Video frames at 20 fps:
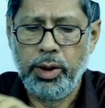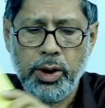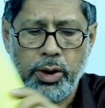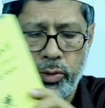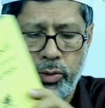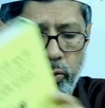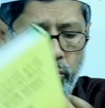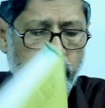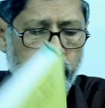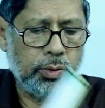
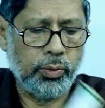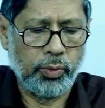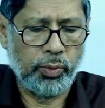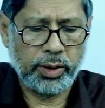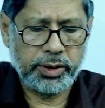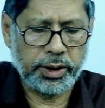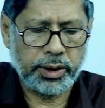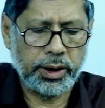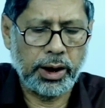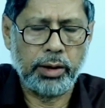So
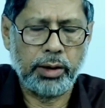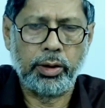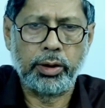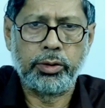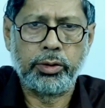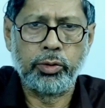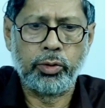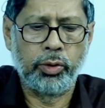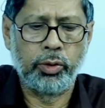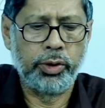once again, I would like
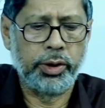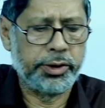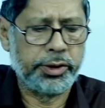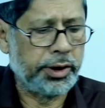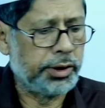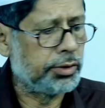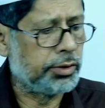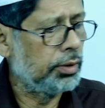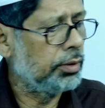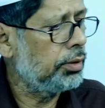to draw your
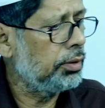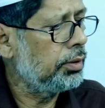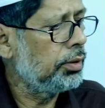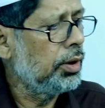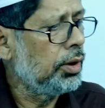attention.